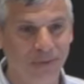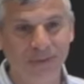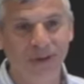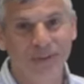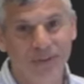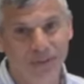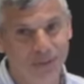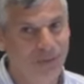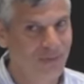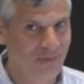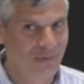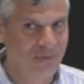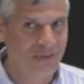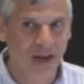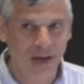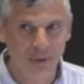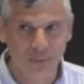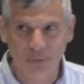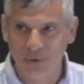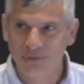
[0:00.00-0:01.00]
Turned out there was
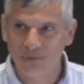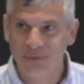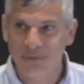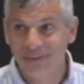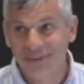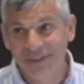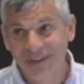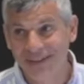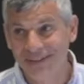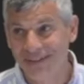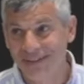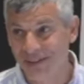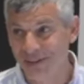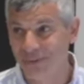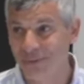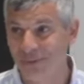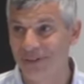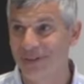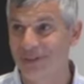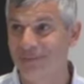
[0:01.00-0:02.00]
this guy Roy
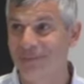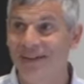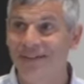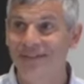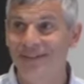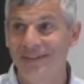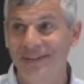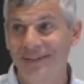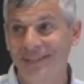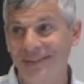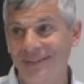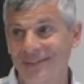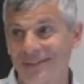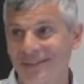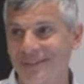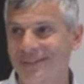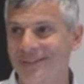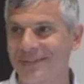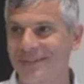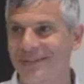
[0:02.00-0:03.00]
Fielding that had written a PhD
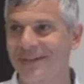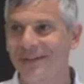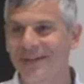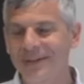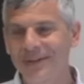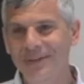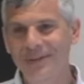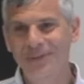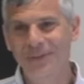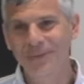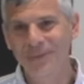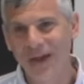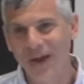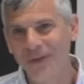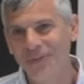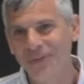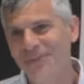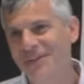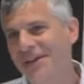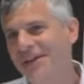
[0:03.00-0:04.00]
thesis in
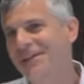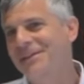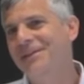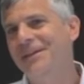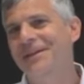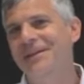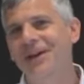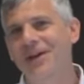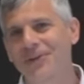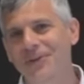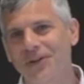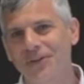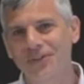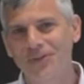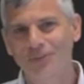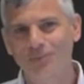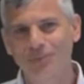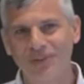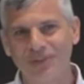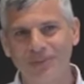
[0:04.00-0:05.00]
2000, and he laid
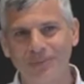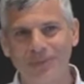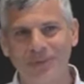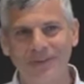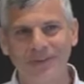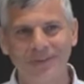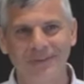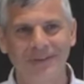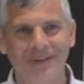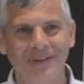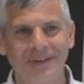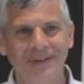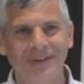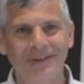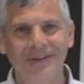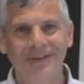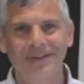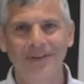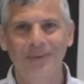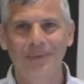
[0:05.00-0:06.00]
out all these principles, and
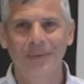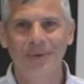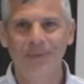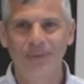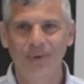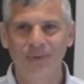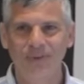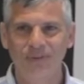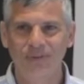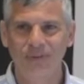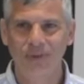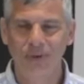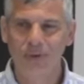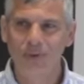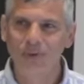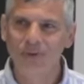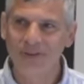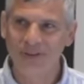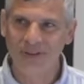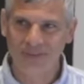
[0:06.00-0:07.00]
we
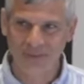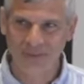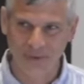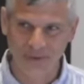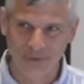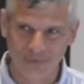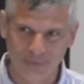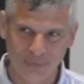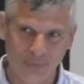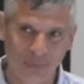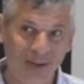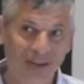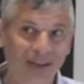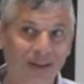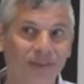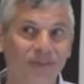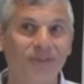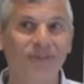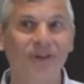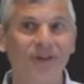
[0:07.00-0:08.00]
slowly sort of
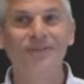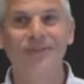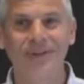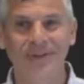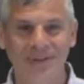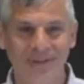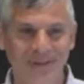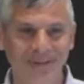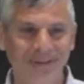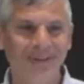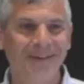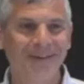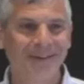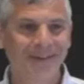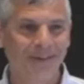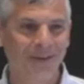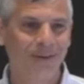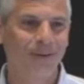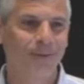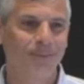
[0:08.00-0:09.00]
rediscovered,
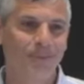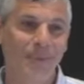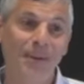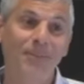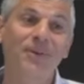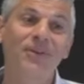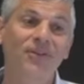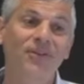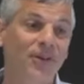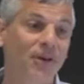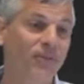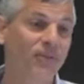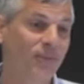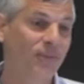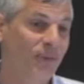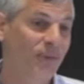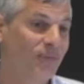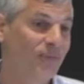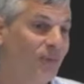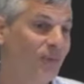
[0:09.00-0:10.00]
or maybe
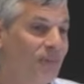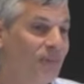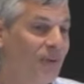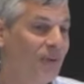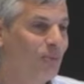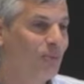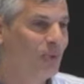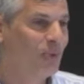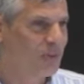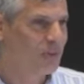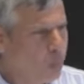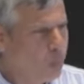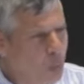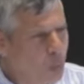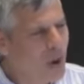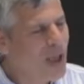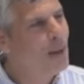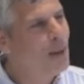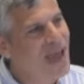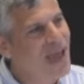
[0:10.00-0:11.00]
discovered for the first time, what
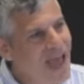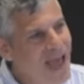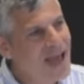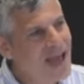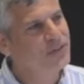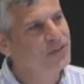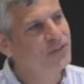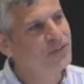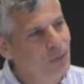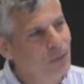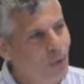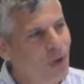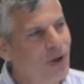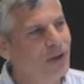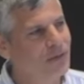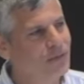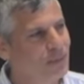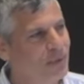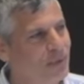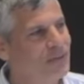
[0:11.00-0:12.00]
the web actually
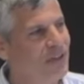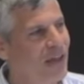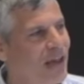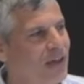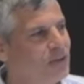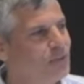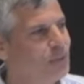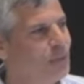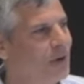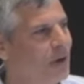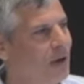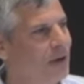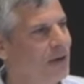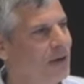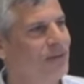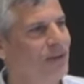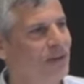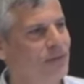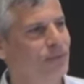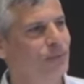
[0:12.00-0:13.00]
was, what its actual
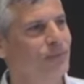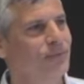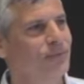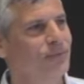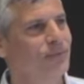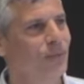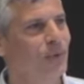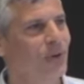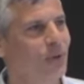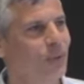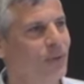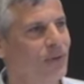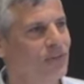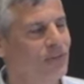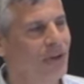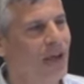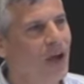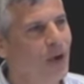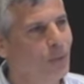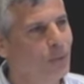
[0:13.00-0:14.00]
architectural
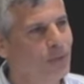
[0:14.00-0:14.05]
framework was,